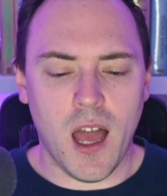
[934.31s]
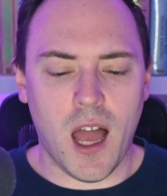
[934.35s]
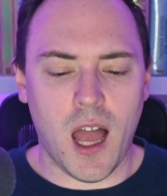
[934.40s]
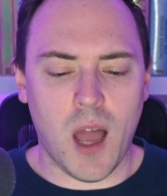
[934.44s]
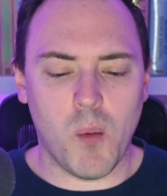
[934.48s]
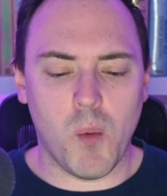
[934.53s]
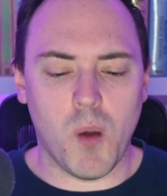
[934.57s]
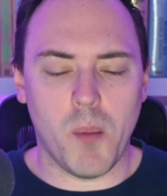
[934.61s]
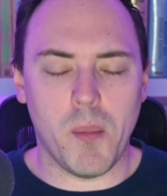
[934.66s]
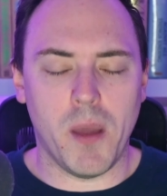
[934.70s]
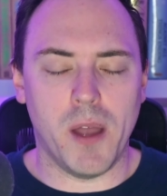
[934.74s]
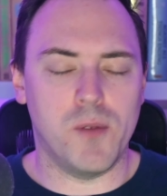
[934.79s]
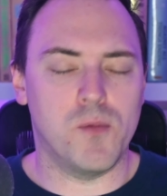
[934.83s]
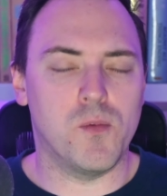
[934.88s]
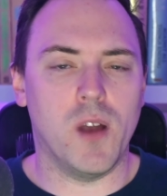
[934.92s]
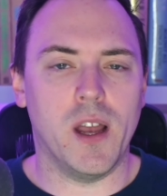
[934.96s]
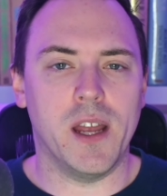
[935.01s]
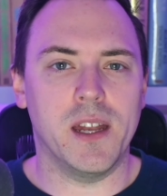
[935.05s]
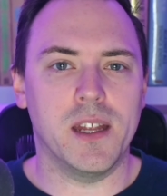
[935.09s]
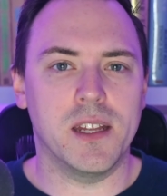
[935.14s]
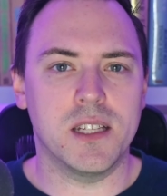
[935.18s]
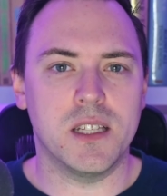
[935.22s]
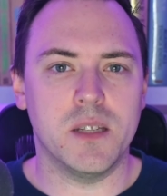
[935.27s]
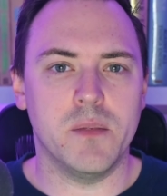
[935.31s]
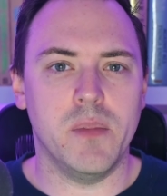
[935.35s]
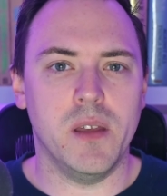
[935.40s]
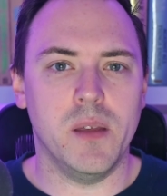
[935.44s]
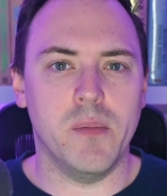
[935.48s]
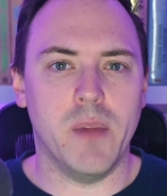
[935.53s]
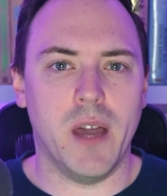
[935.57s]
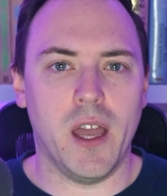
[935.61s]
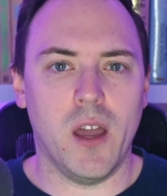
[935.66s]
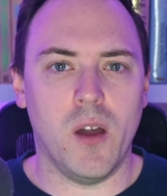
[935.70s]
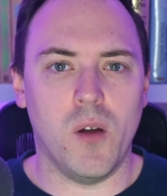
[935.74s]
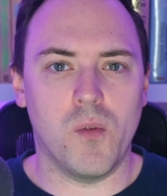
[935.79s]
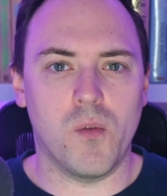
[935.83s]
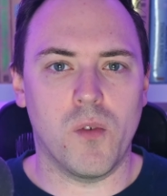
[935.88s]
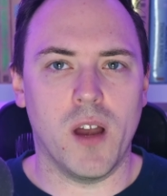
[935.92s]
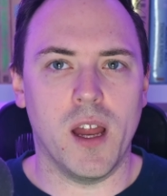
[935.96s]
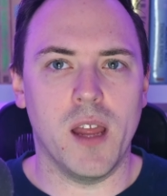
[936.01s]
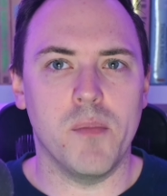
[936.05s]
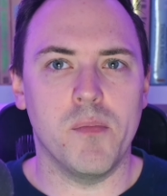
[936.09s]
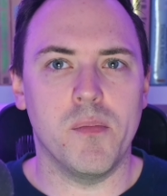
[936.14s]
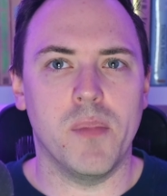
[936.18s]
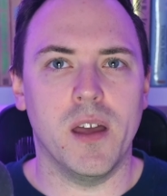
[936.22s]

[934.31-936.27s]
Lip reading: I want my writing to be my own, right?